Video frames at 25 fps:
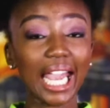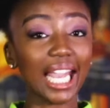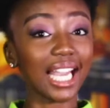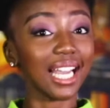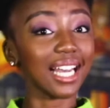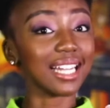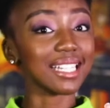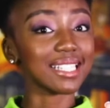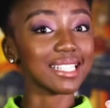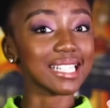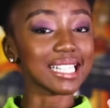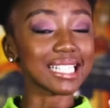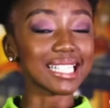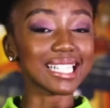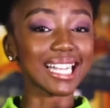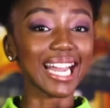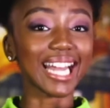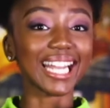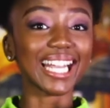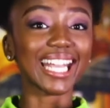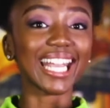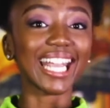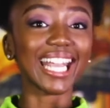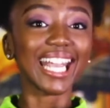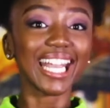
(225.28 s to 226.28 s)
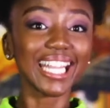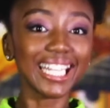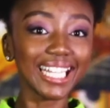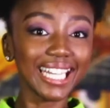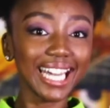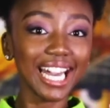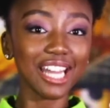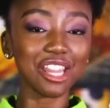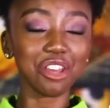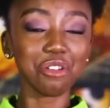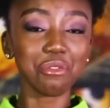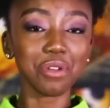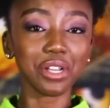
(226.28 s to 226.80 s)
It's just like any
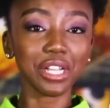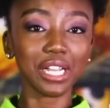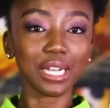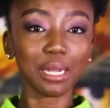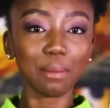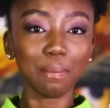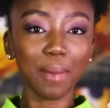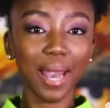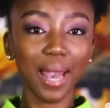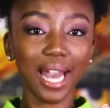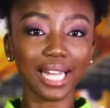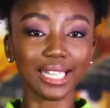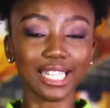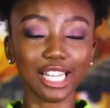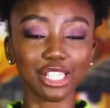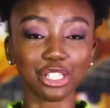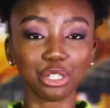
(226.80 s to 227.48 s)
other regular pad that you